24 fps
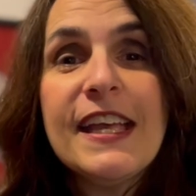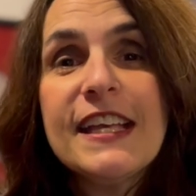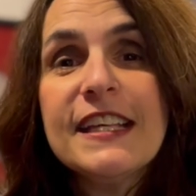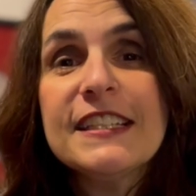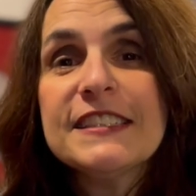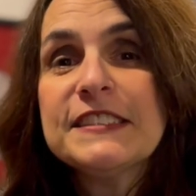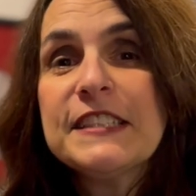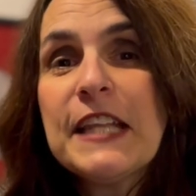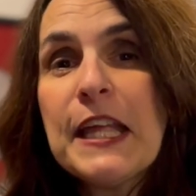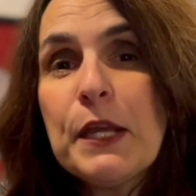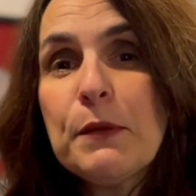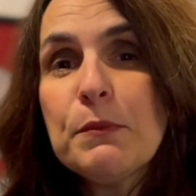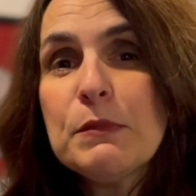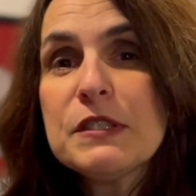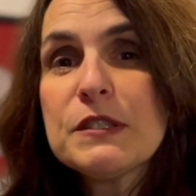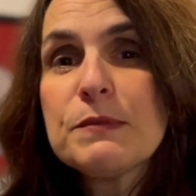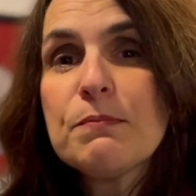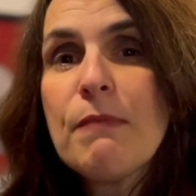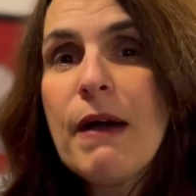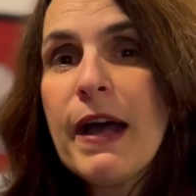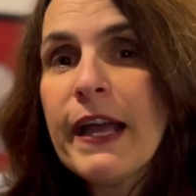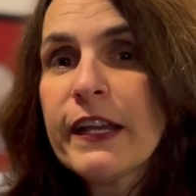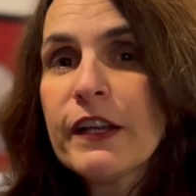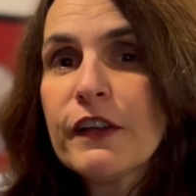His name is
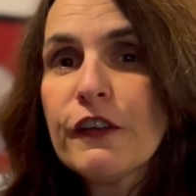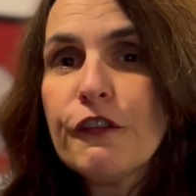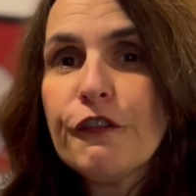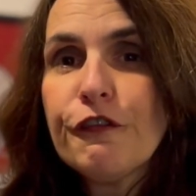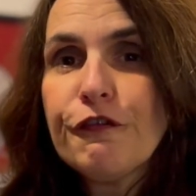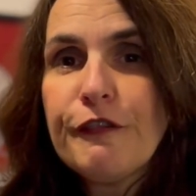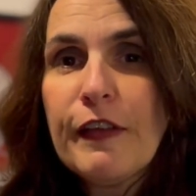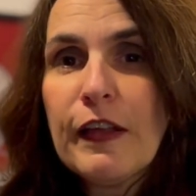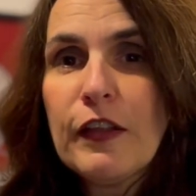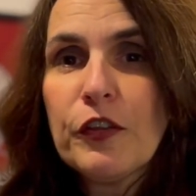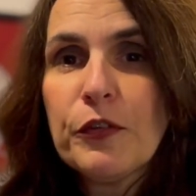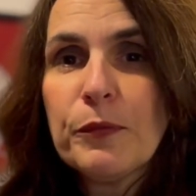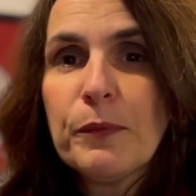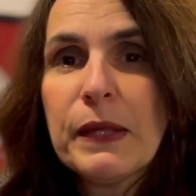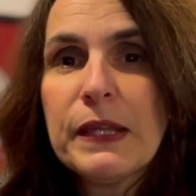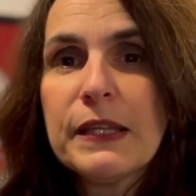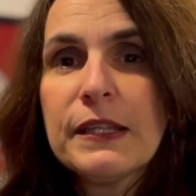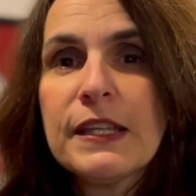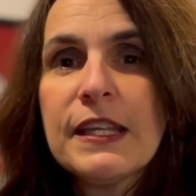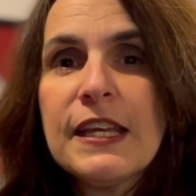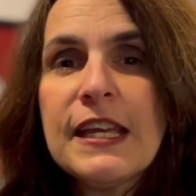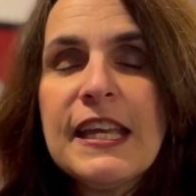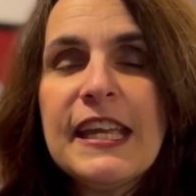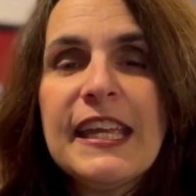Michael
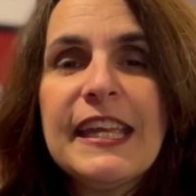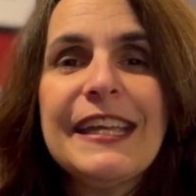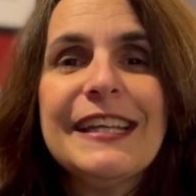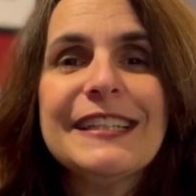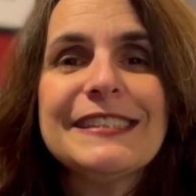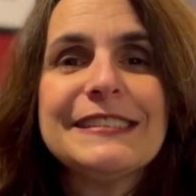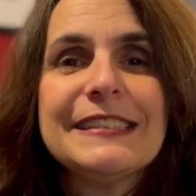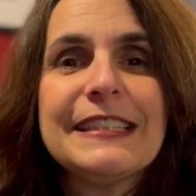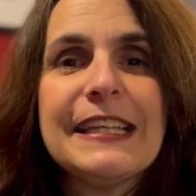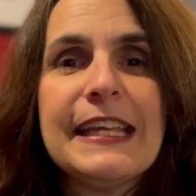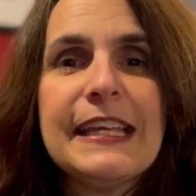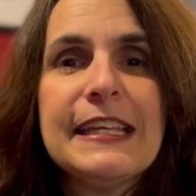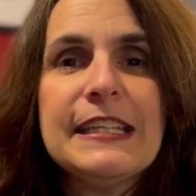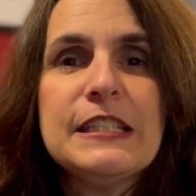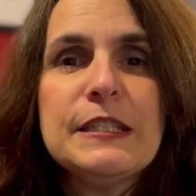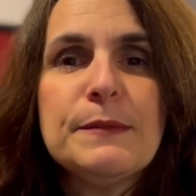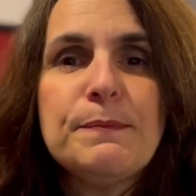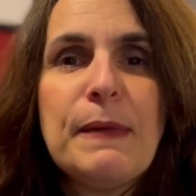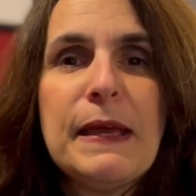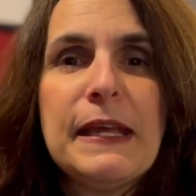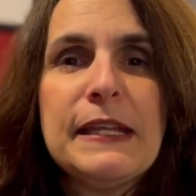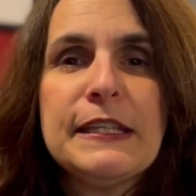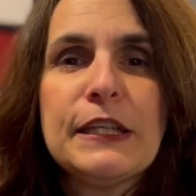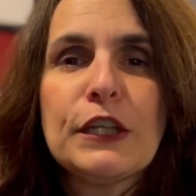Feldman. He is an
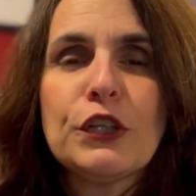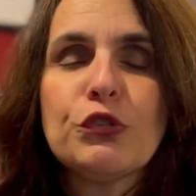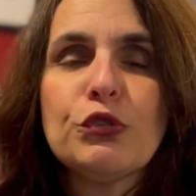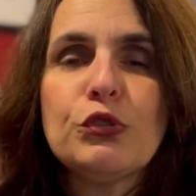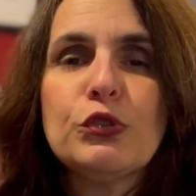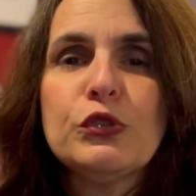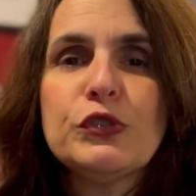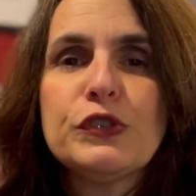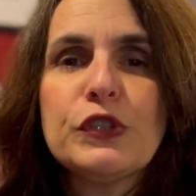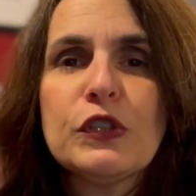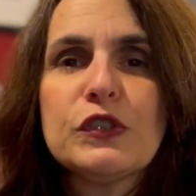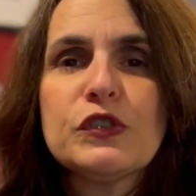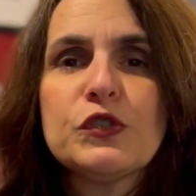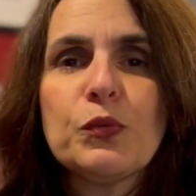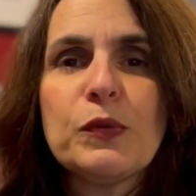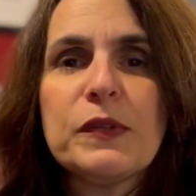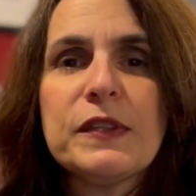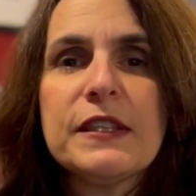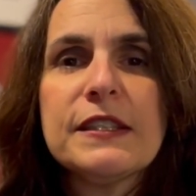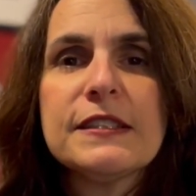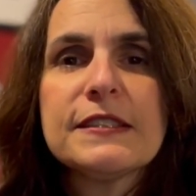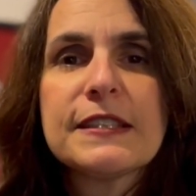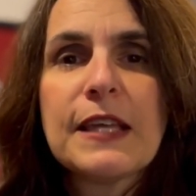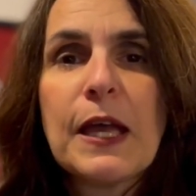independent cruise host
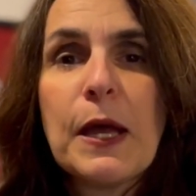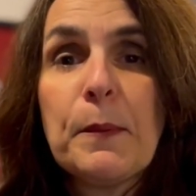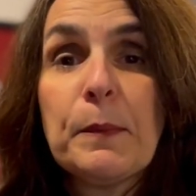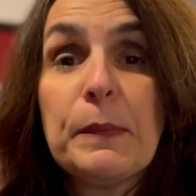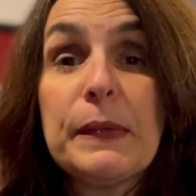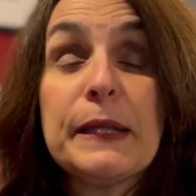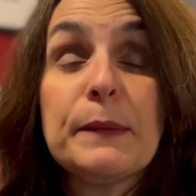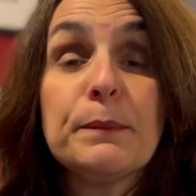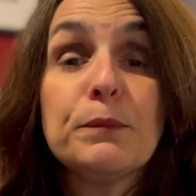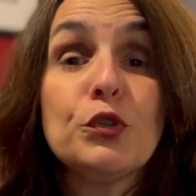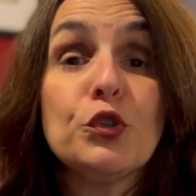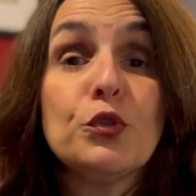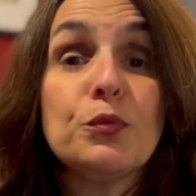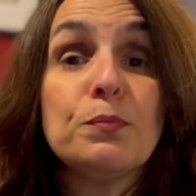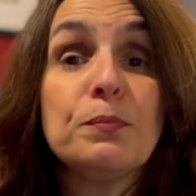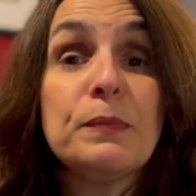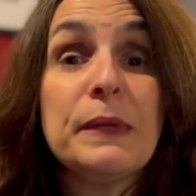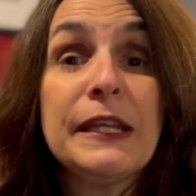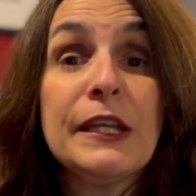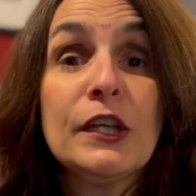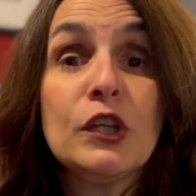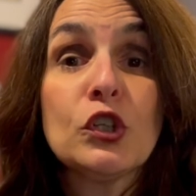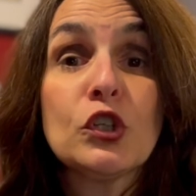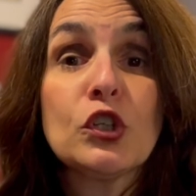with his company
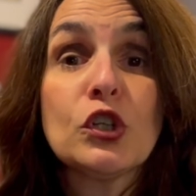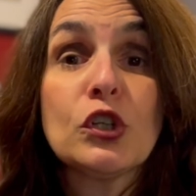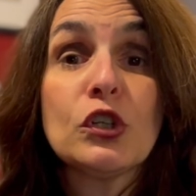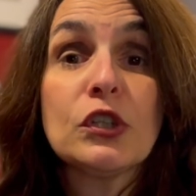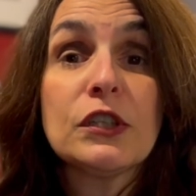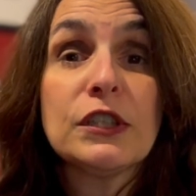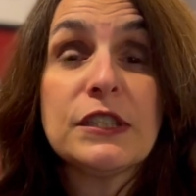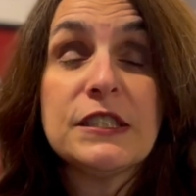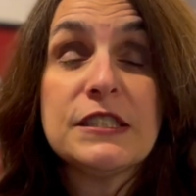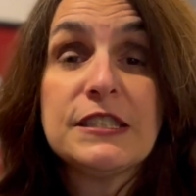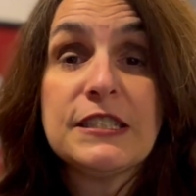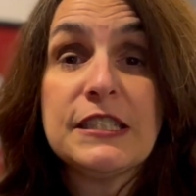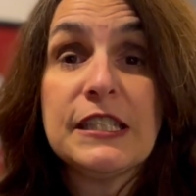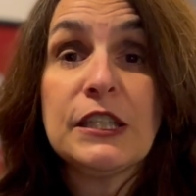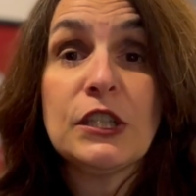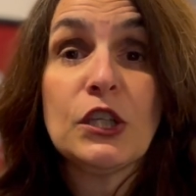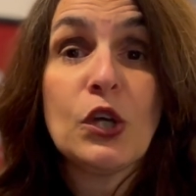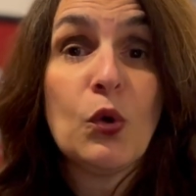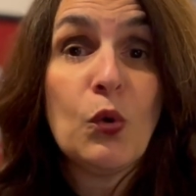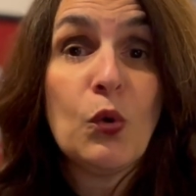Premier Casino